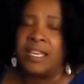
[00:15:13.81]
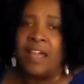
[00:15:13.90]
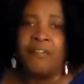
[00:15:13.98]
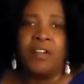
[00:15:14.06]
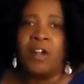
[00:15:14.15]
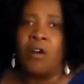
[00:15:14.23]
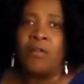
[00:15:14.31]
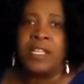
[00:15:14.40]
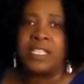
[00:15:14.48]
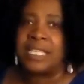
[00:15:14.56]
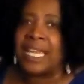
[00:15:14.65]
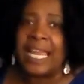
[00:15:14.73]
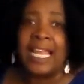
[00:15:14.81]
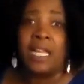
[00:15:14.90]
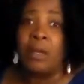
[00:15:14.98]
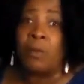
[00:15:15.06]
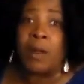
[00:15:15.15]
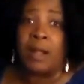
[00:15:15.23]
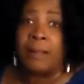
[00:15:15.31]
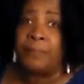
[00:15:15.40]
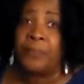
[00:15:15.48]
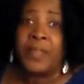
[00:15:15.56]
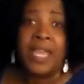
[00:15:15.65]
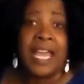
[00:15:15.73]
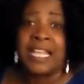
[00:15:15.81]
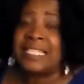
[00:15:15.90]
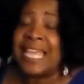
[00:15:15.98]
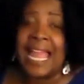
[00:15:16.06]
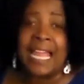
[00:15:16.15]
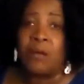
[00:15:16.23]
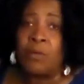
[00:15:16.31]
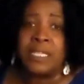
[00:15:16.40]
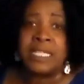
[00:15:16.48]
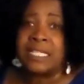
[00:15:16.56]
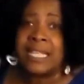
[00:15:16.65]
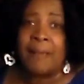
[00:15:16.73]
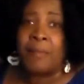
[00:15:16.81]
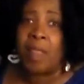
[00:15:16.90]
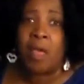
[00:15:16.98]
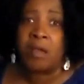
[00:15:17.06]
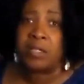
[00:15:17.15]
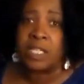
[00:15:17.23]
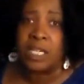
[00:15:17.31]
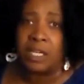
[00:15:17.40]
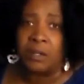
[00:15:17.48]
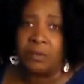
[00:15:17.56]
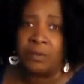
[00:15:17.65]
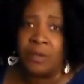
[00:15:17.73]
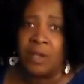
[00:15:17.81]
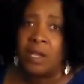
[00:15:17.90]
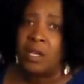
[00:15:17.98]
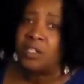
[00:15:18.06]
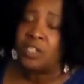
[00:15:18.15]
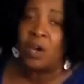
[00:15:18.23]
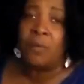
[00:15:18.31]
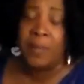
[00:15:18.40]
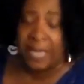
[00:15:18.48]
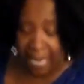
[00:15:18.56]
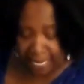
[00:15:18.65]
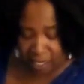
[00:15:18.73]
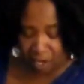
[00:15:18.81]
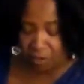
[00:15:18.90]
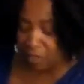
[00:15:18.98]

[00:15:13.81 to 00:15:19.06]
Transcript: Never go into anywhere and take what does not belong to you. Don't be like